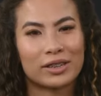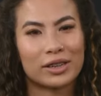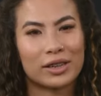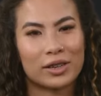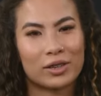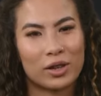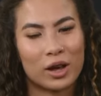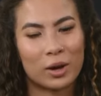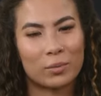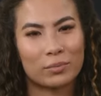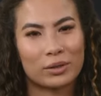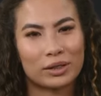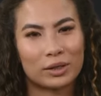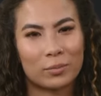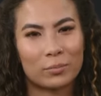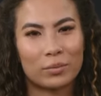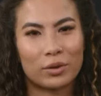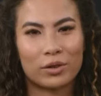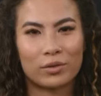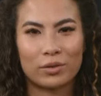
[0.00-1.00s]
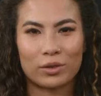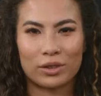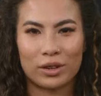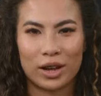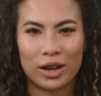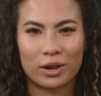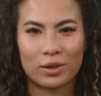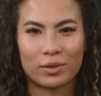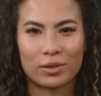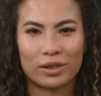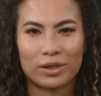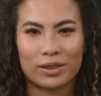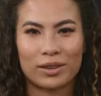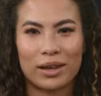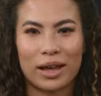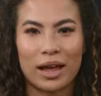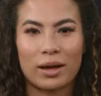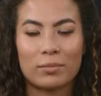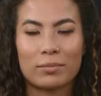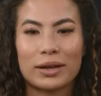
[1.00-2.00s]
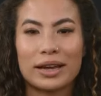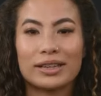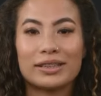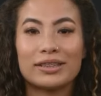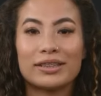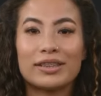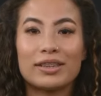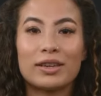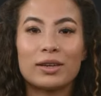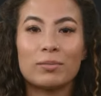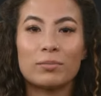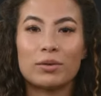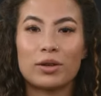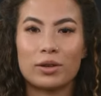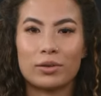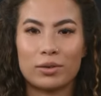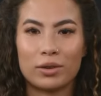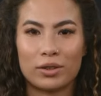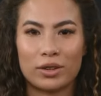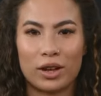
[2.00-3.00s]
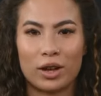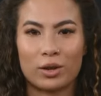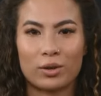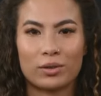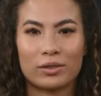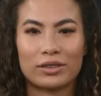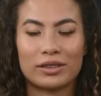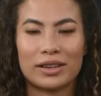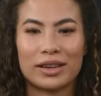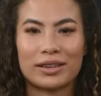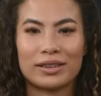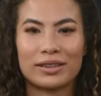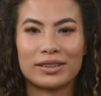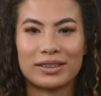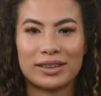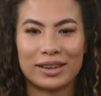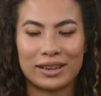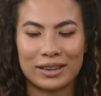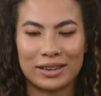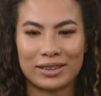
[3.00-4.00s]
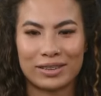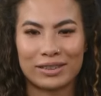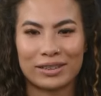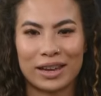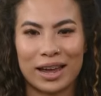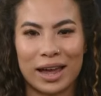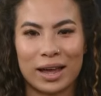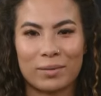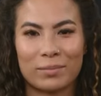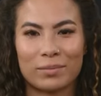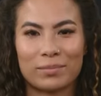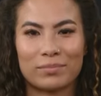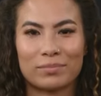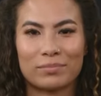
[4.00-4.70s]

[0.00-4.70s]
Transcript: you can copy the promo code and paste it in Promo Codes in the Settings tab.